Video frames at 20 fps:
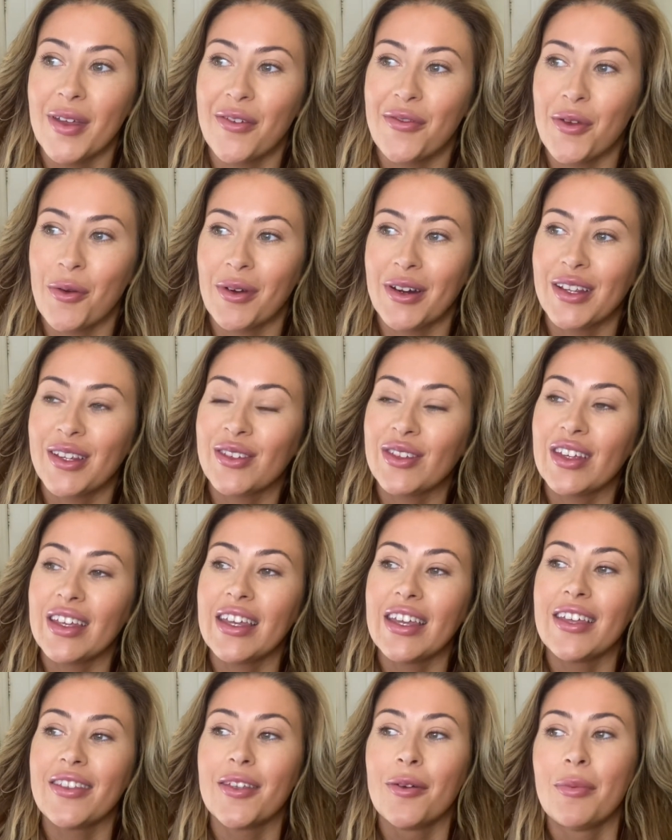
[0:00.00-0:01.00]
if you want to
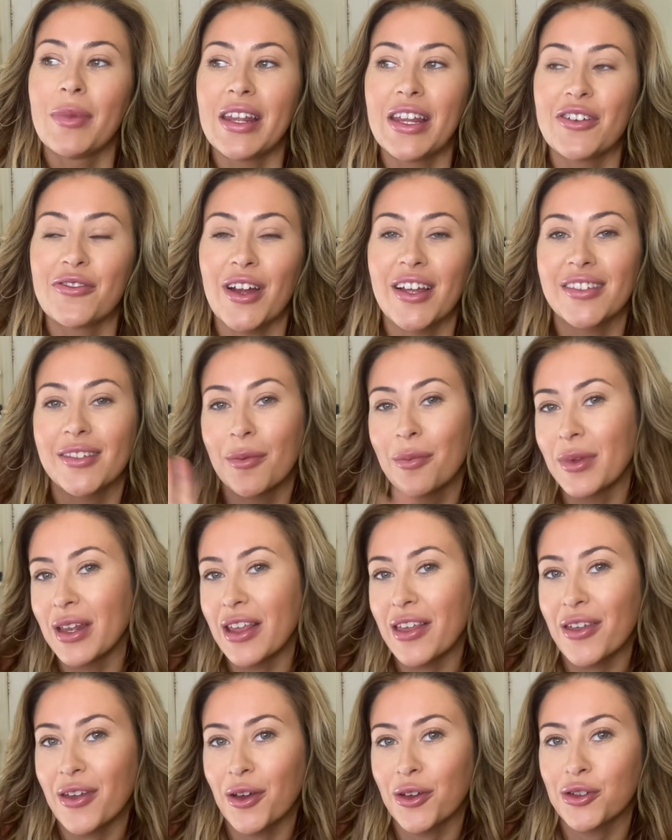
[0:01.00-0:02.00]
see the mini dress and
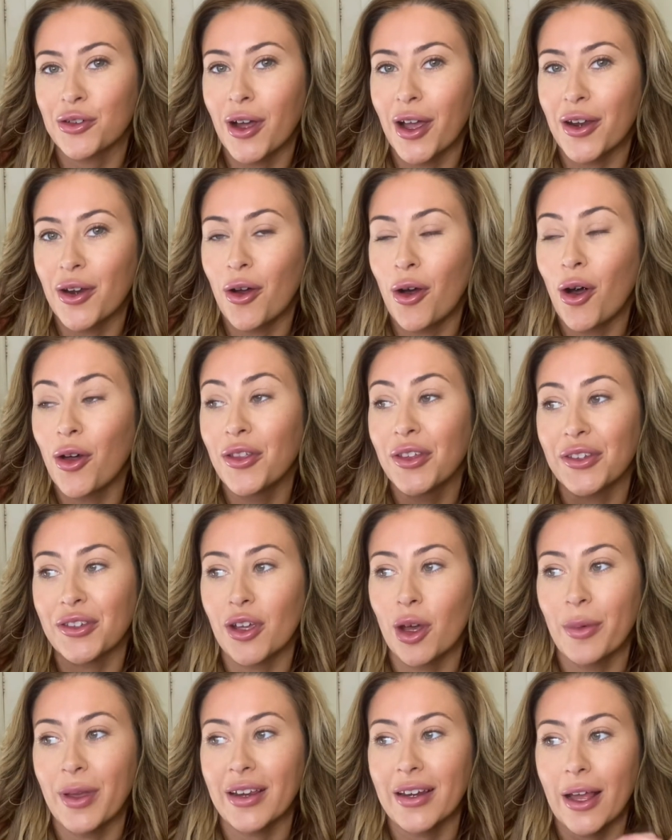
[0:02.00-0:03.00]
mini skirt try on haul that's
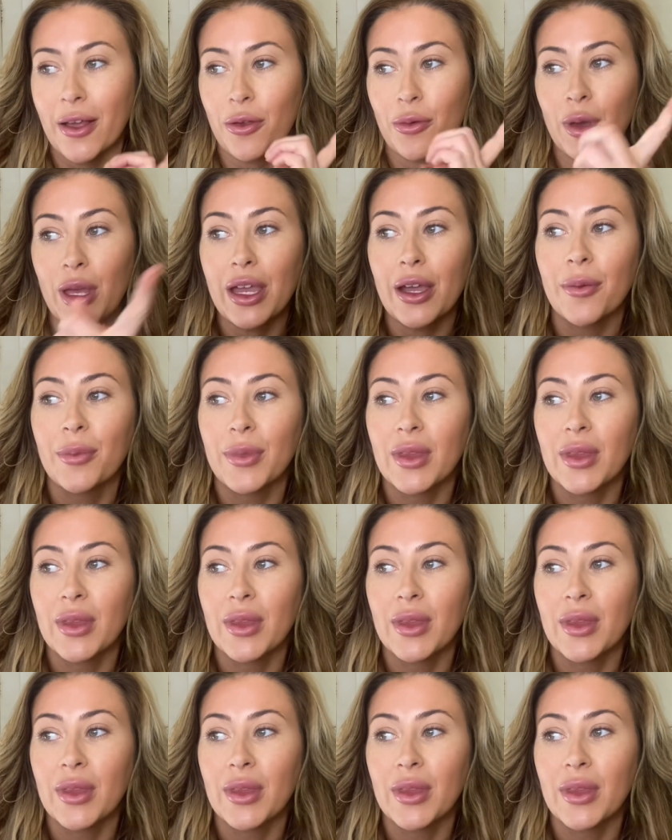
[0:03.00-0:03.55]
coming next week.